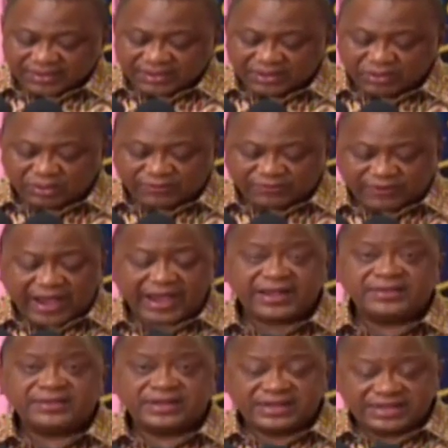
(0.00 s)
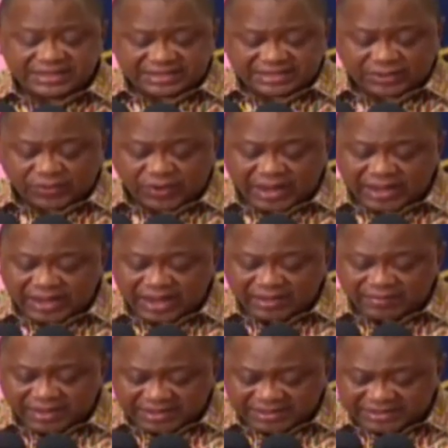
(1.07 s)
He will find the least aware
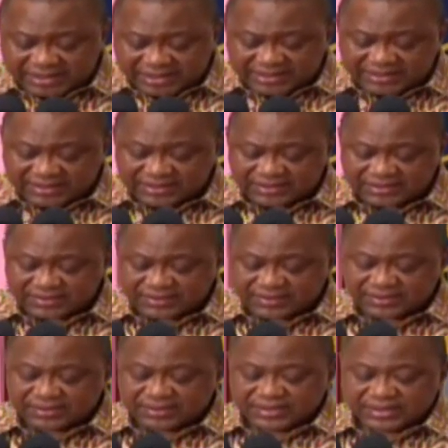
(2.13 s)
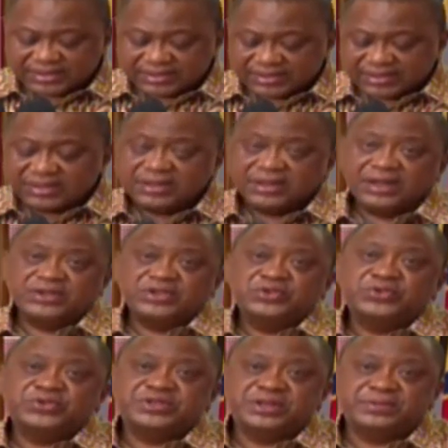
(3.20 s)
amongst us and
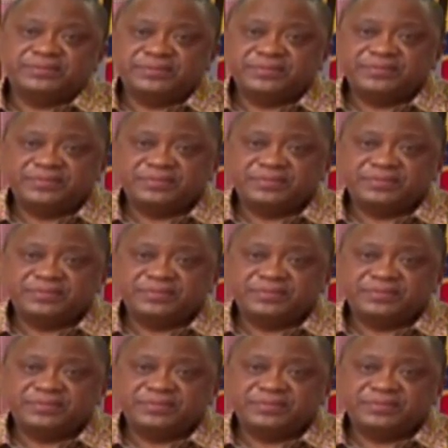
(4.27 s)
use them